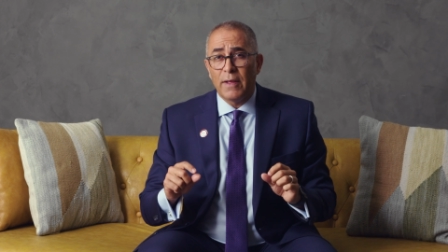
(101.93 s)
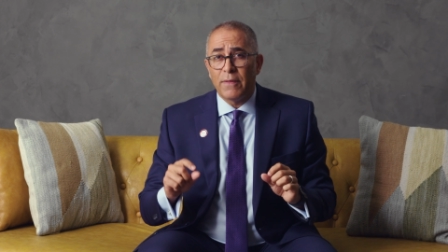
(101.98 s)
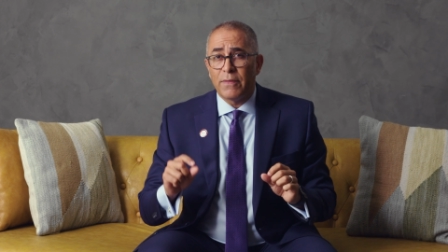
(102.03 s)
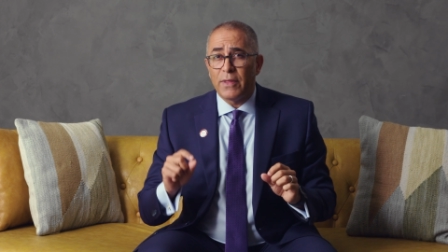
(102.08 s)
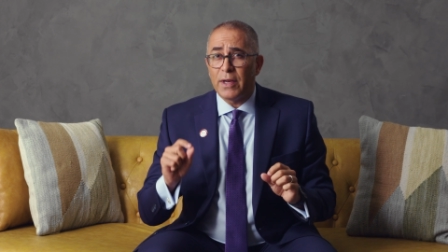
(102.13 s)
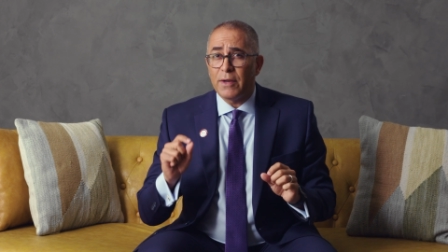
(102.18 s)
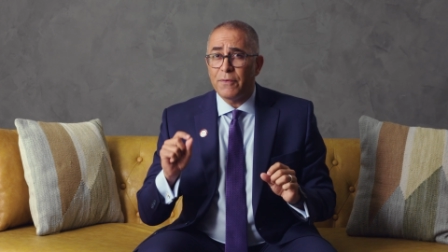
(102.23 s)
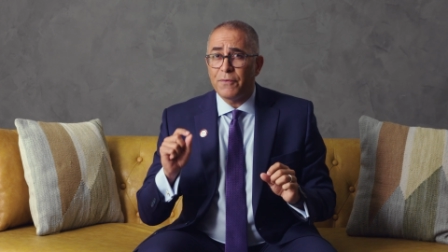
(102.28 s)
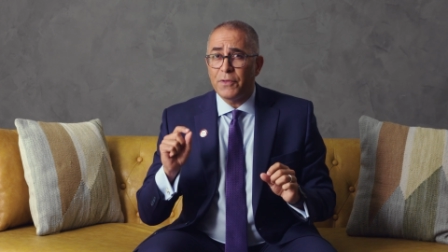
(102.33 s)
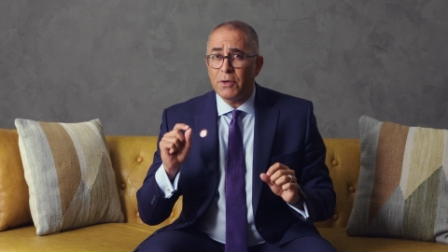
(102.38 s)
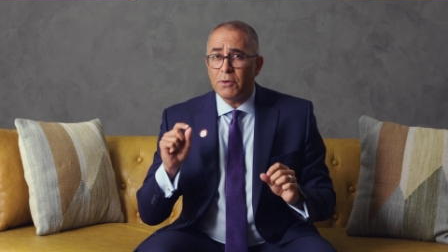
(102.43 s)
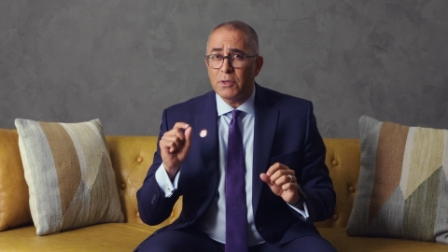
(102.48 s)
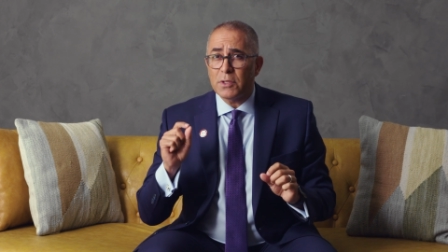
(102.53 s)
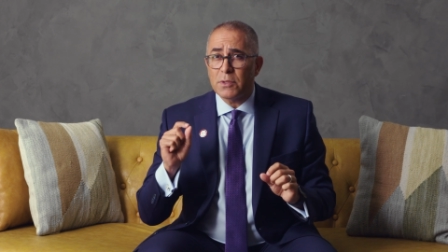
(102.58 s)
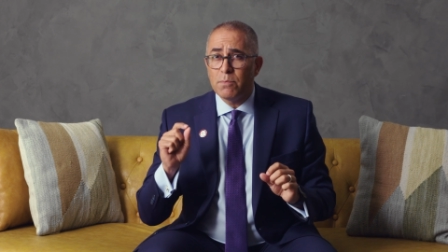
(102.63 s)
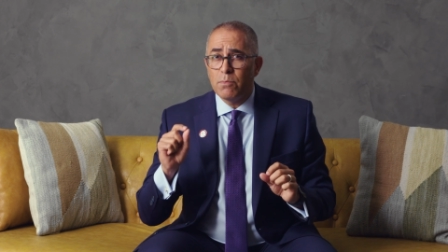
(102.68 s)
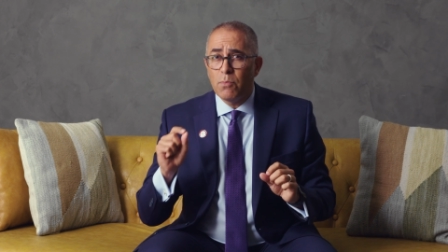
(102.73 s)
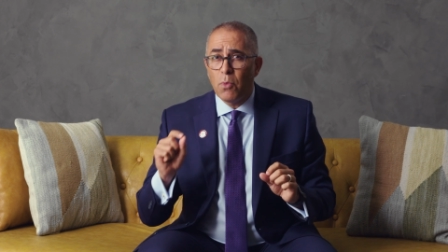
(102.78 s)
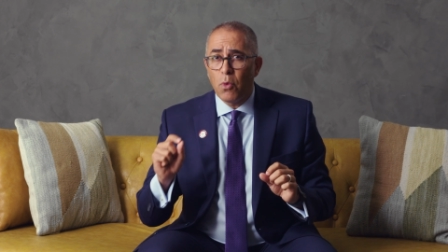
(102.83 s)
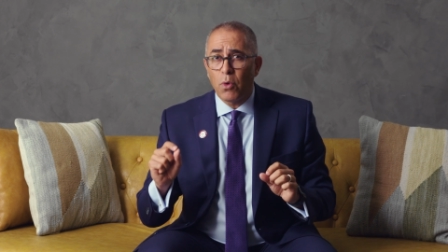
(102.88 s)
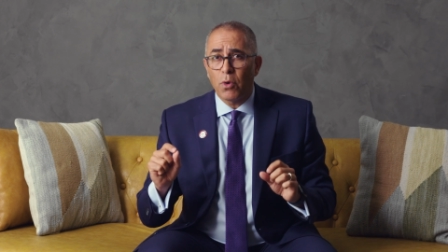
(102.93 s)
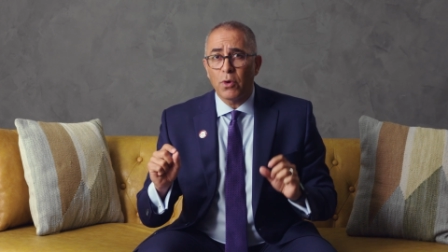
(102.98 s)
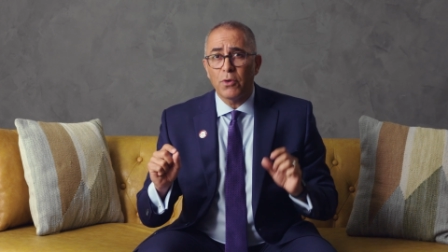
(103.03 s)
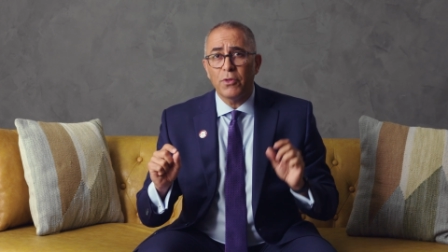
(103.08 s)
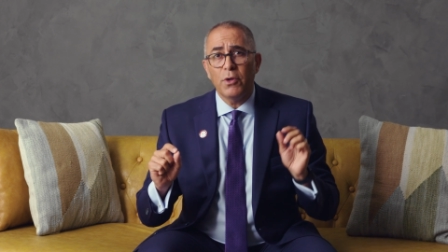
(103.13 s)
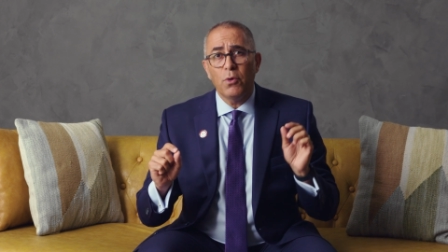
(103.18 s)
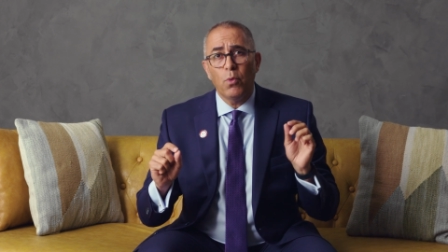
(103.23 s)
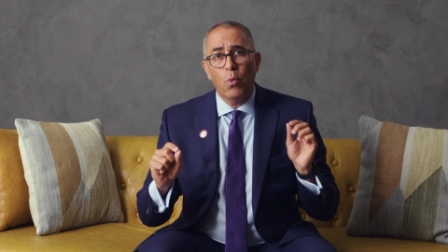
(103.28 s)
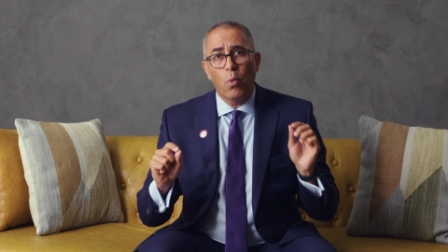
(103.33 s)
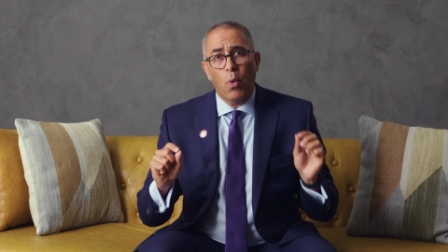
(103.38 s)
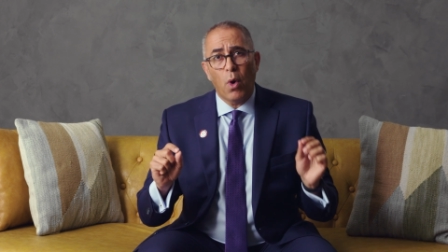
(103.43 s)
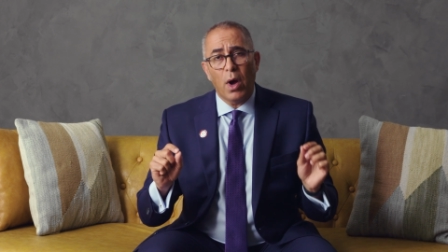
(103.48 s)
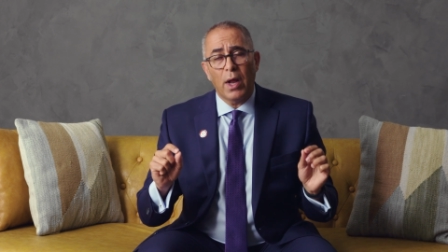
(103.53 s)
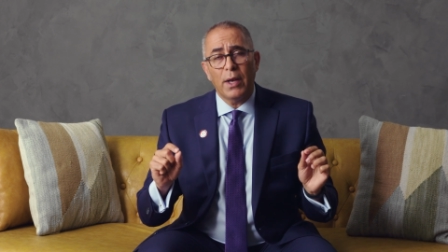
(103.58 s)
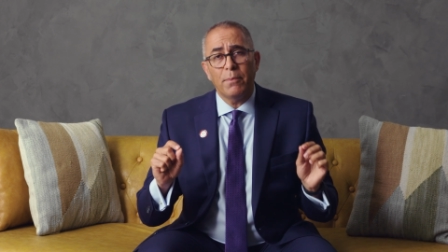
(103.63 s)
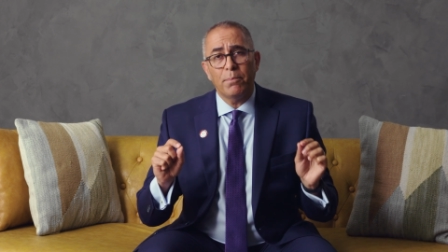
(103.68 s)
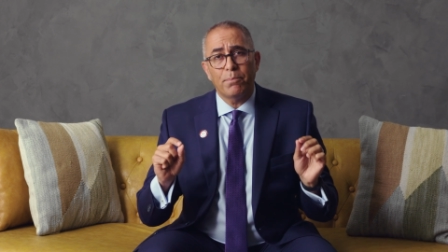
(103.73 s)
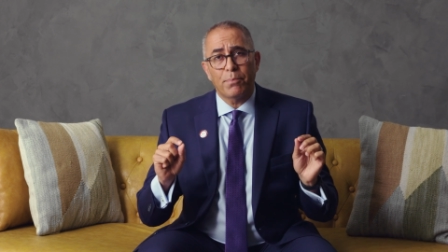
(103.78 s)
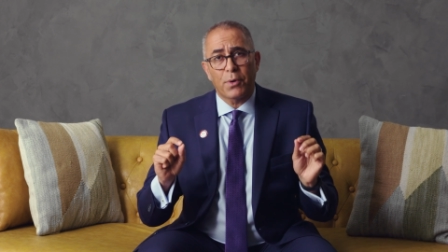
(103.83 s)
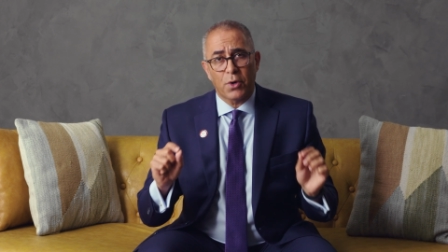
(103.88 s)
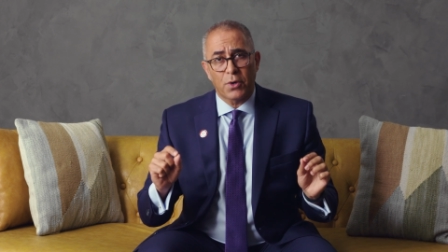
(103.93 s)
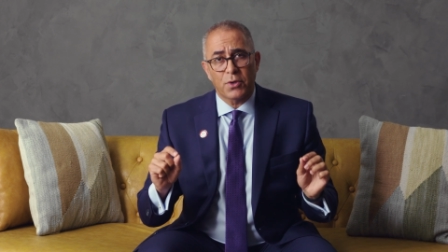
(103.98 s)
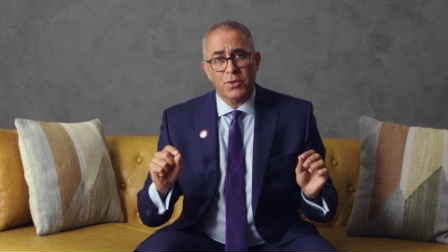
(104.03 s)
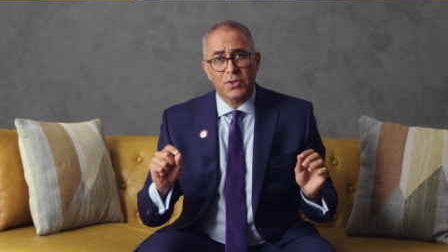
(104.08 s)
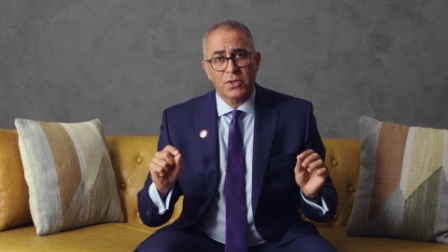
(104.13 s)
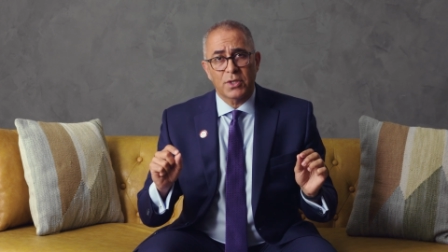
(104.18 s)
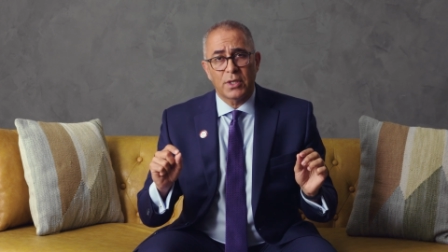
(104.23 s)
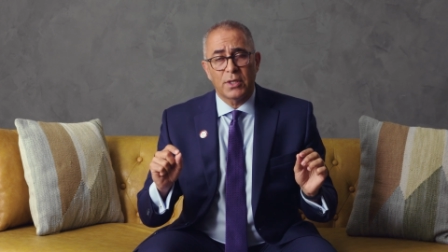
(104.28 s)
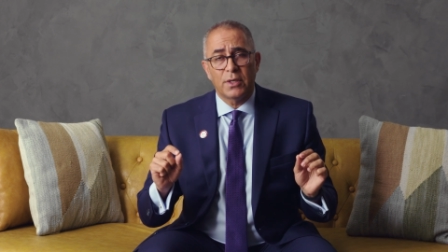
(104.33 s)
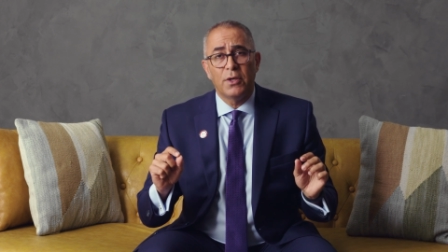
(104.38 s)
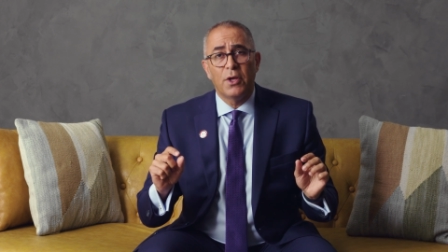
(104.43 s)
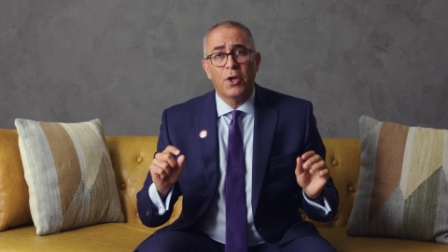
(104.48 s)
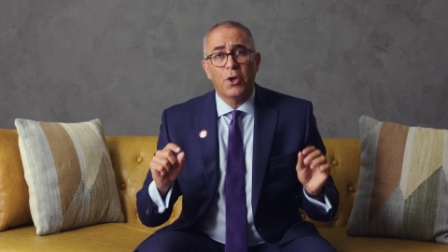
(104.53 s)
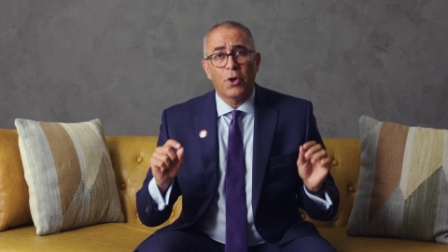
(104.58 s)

that if there is more than one person